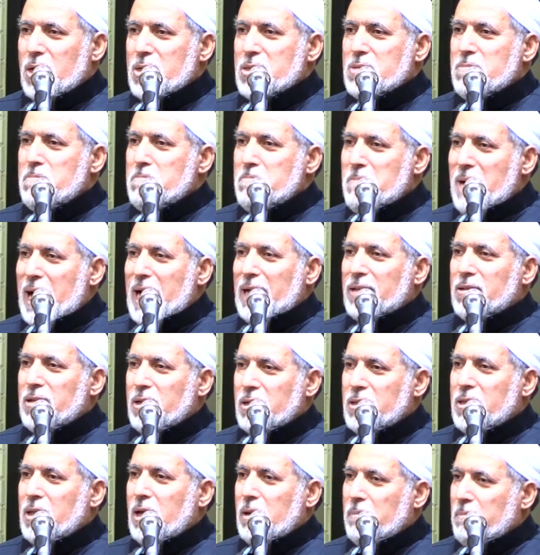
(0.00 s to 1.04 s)
us
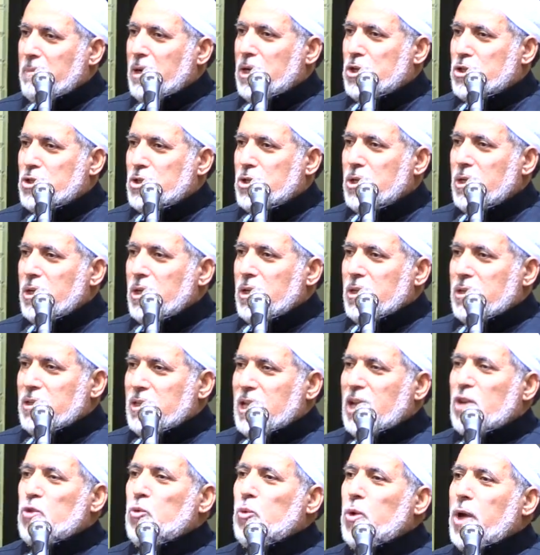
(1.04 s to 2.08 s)
matter that much
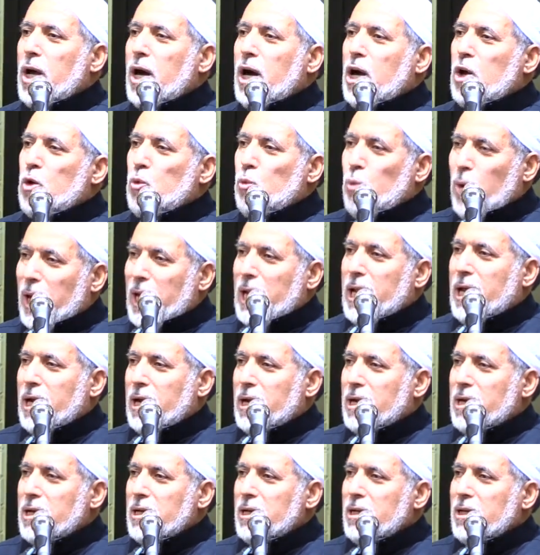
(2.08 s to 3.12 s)
that we are
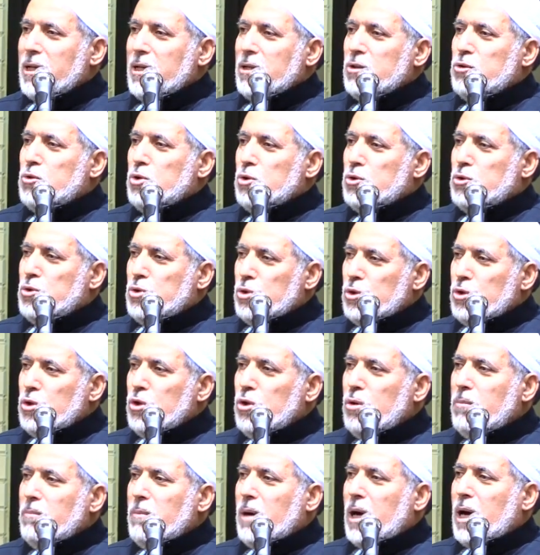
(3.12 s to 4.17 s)
willing to
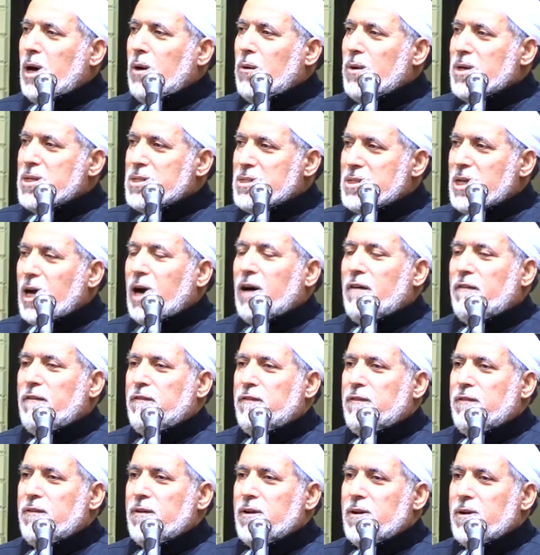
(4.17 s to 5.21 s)
doom
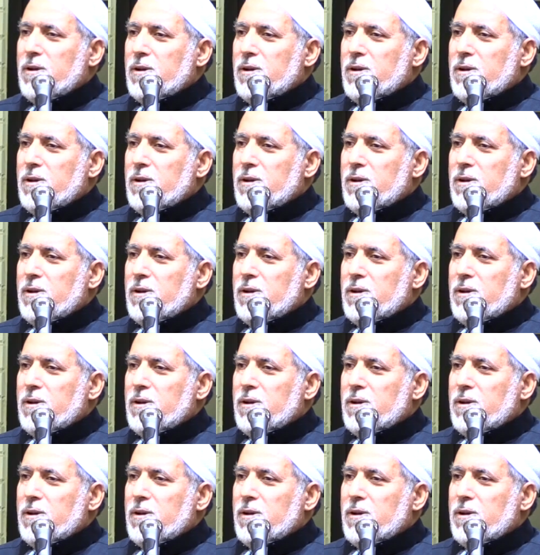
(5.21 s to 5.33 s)
ourselves